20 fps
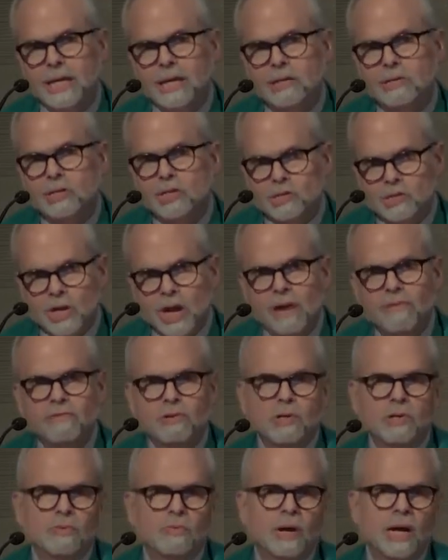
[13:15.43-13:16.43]

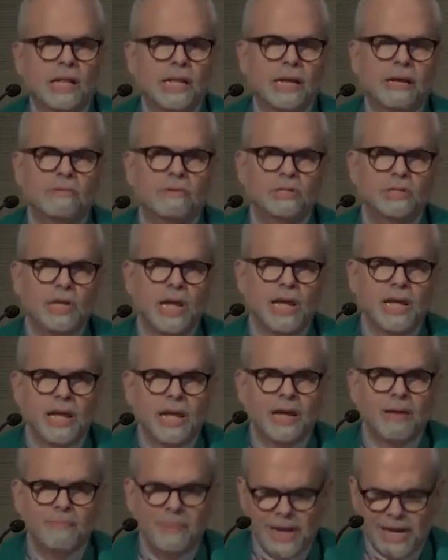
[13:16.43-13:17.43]
discovered while he was
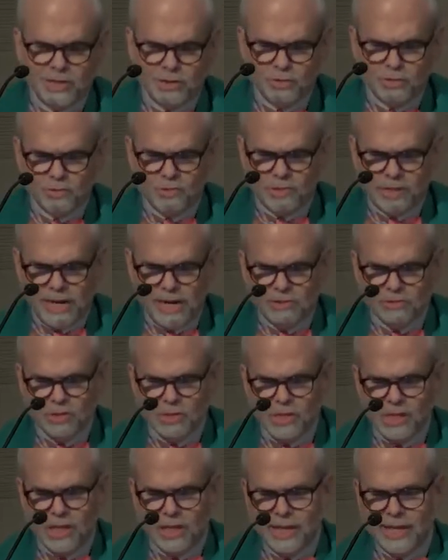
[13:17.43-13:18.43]
taking a pastoral
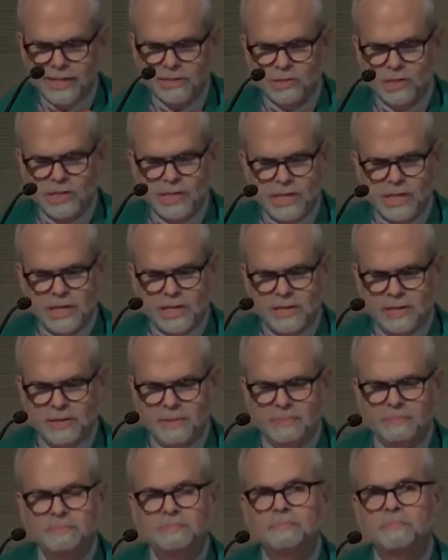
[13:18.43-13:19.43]
counseling class at
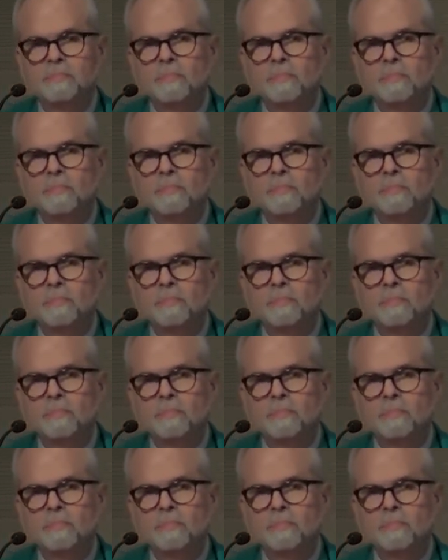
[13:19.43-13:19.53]
Eden